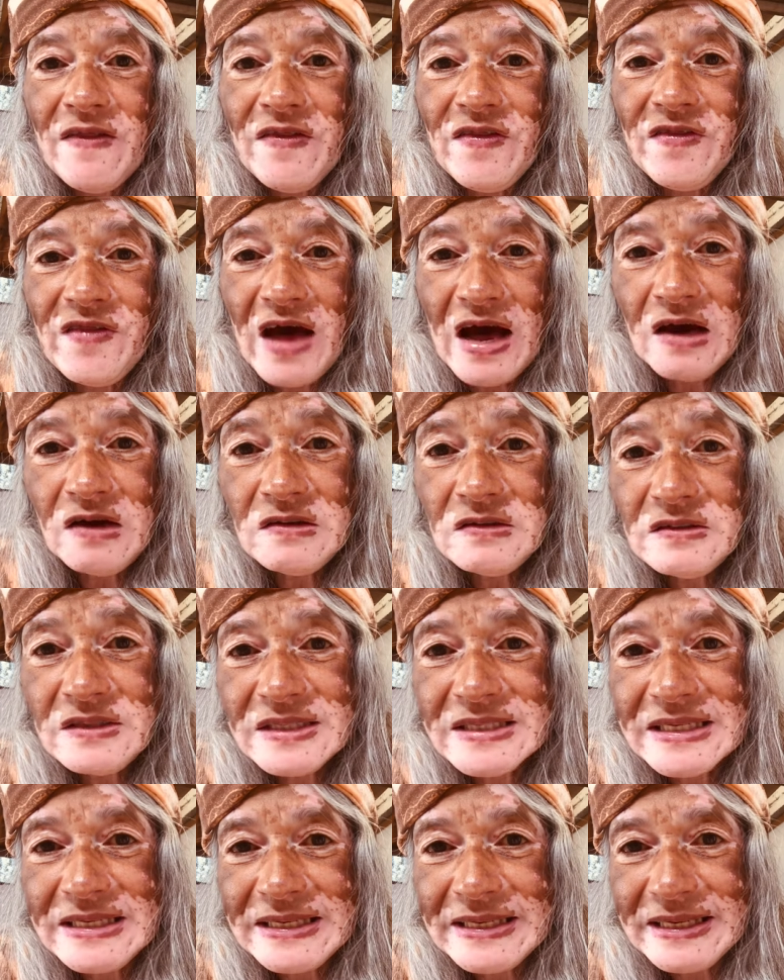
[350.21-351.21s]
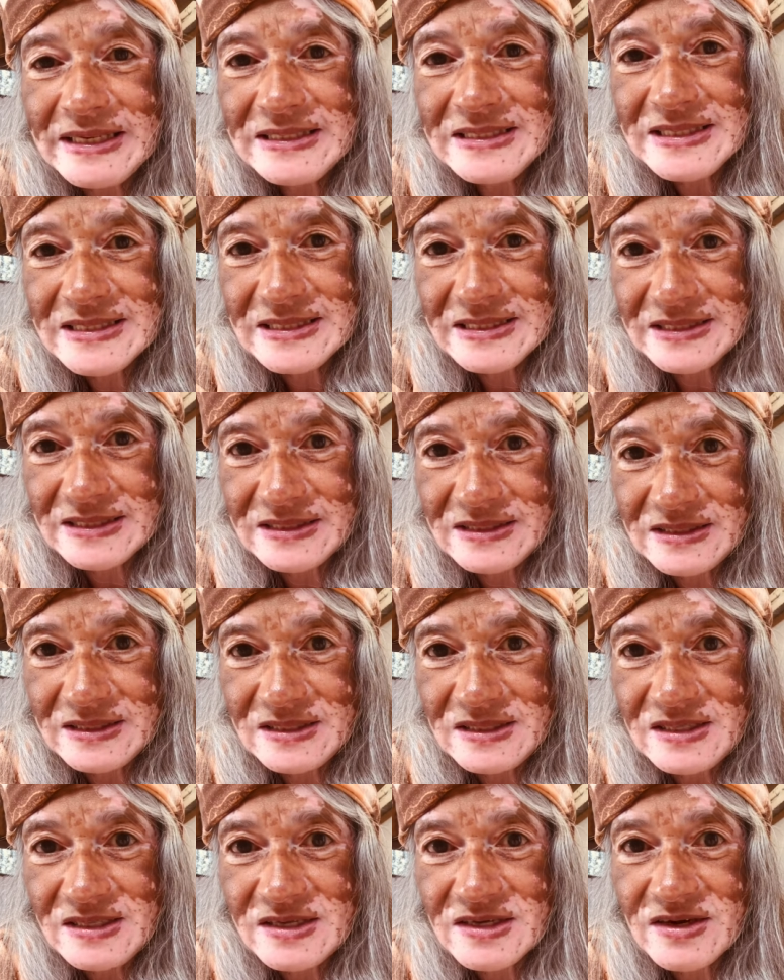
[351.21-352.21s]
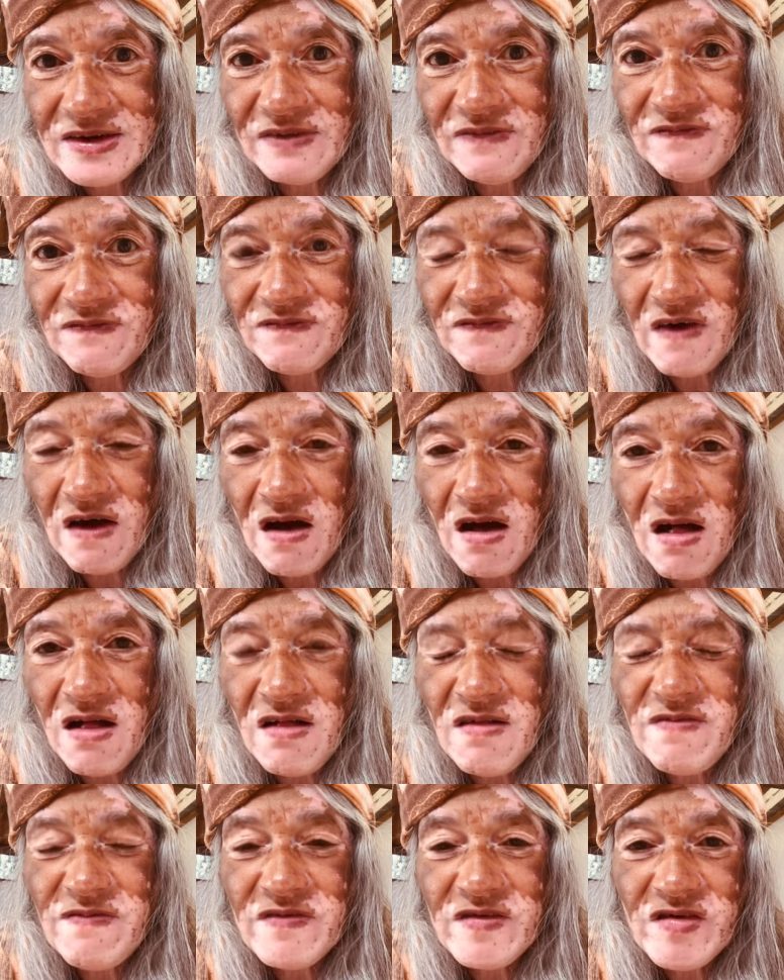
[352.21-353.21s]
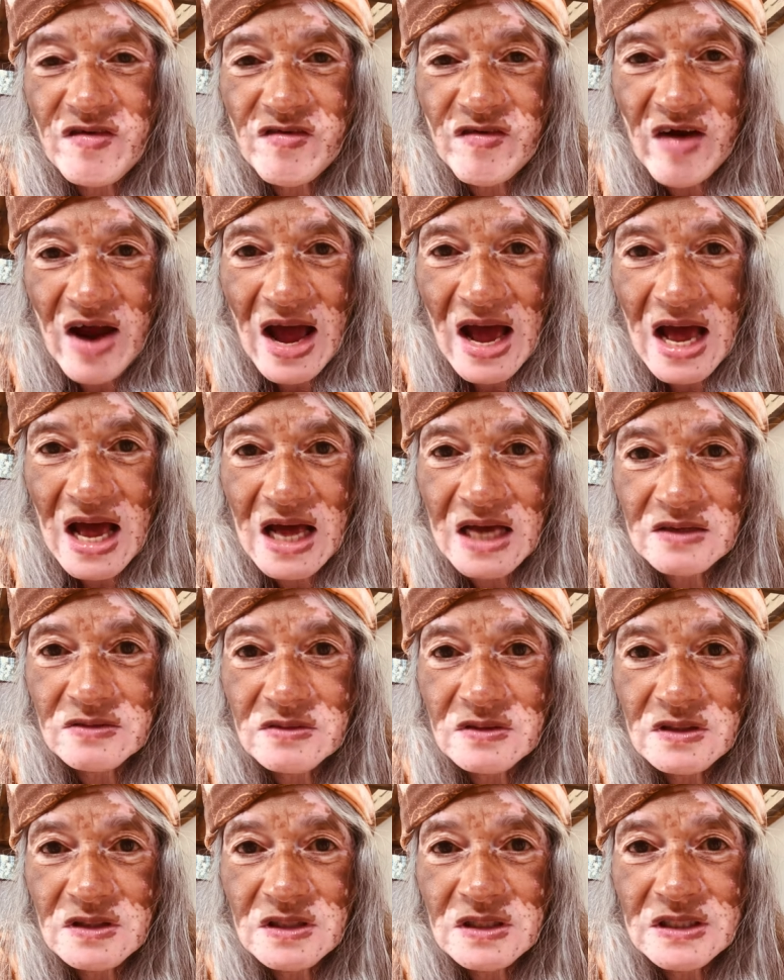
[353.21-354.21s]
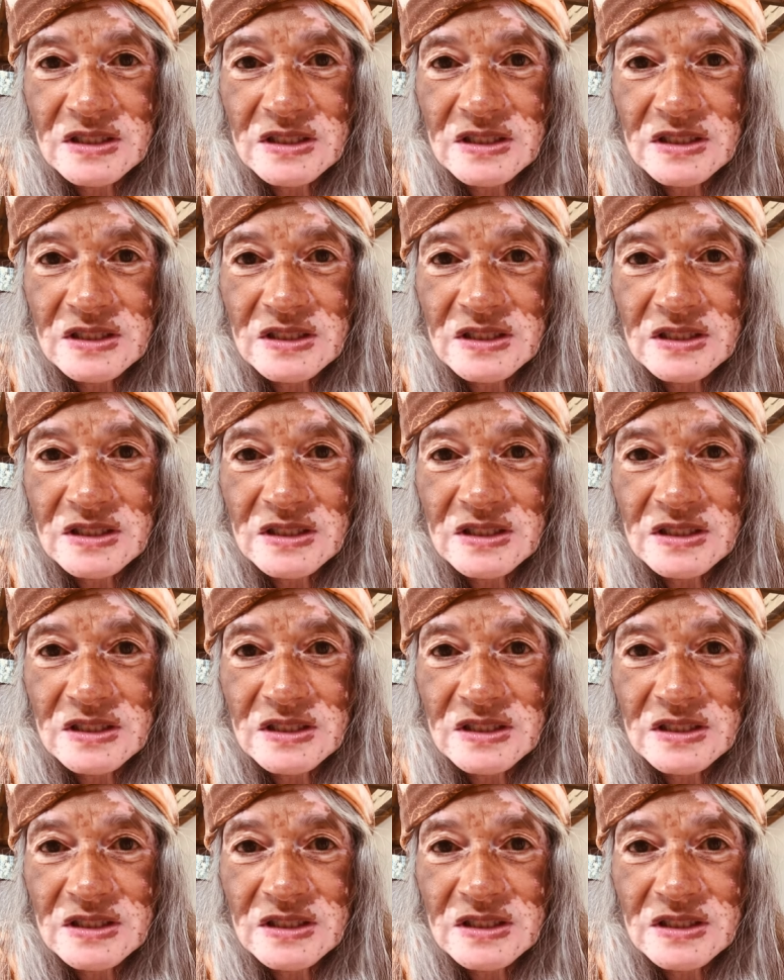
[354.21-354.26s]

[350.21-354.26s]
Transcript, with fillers: Those lessons revolve around